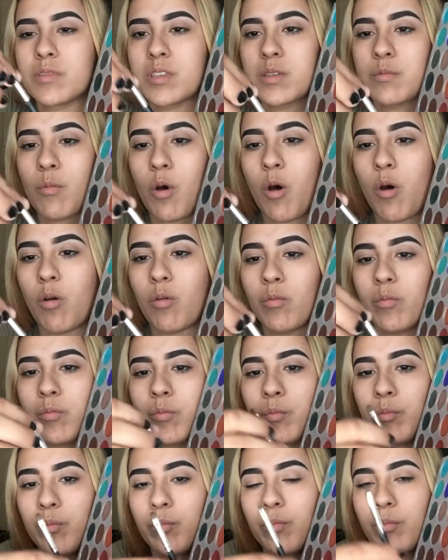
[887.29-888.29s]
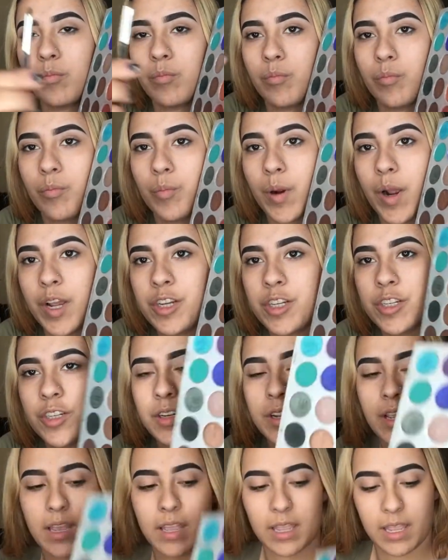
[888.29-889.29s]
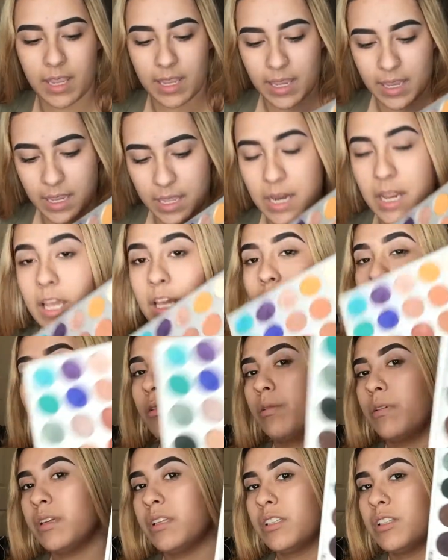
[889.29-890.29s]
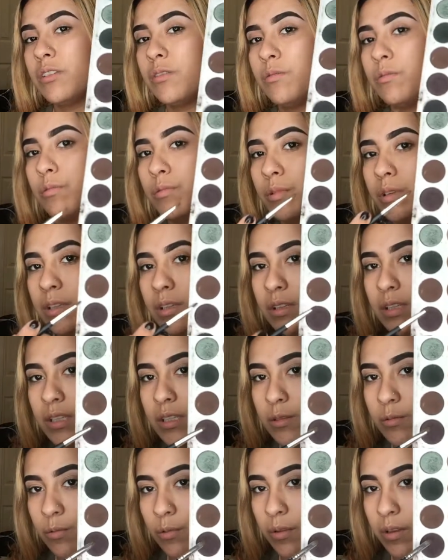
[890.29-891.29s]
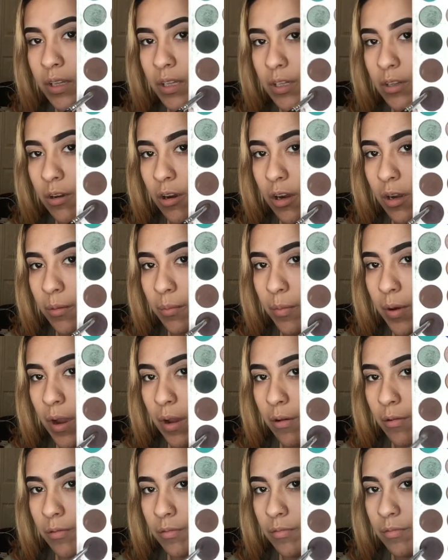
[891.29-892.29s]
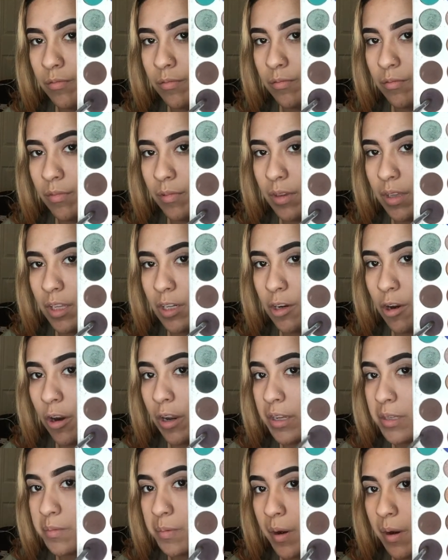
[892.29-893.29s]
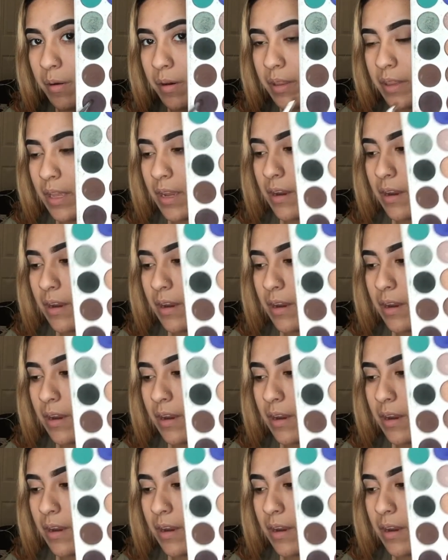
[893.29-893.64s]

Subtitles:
small brush, and I go into this really dark brown, the darkest brown